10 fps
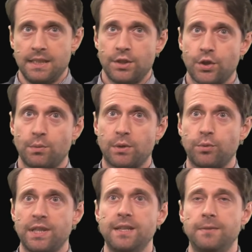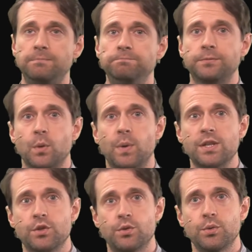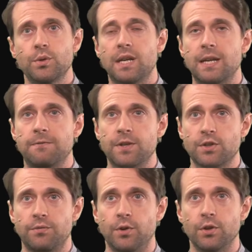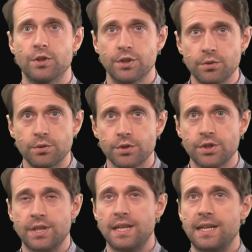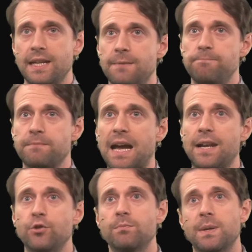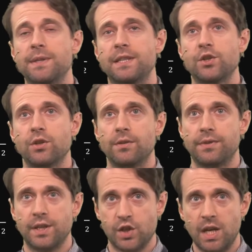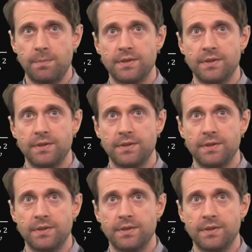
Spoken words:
So what we did was to, first of all, use a new implementation of the SHAP.